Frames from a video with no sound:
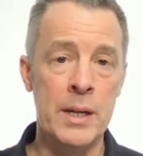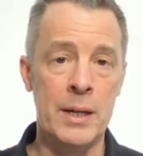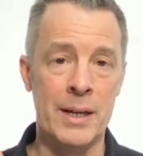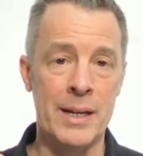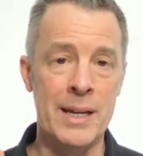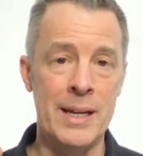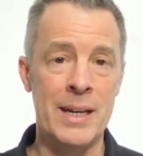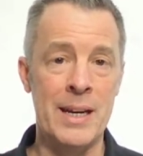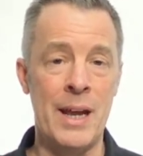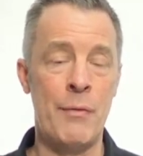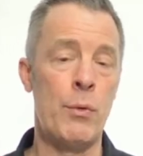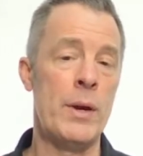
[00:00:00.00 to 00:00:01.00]
again
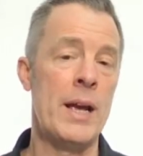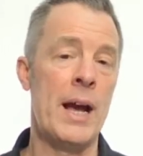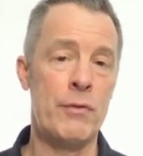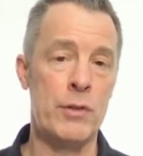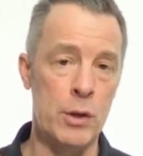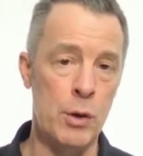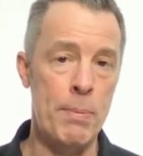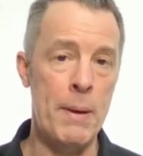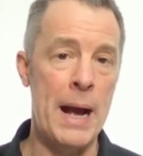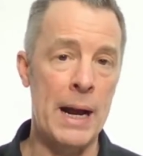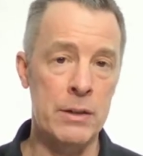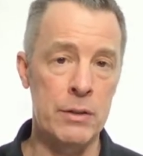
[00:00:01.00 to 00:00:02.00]
if we have to go
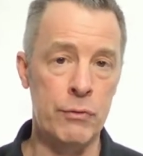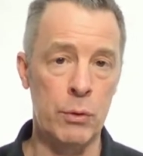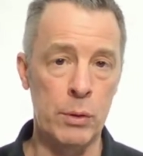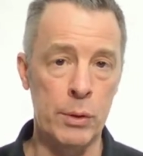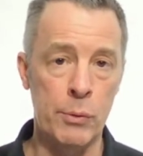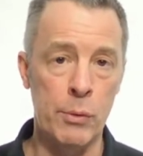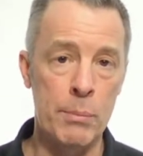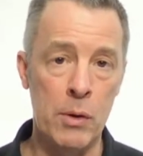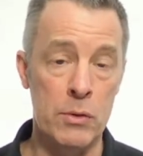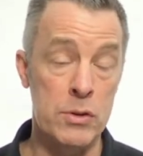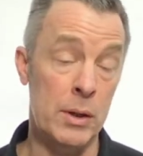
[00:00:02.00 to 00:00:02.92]
back to fully remote.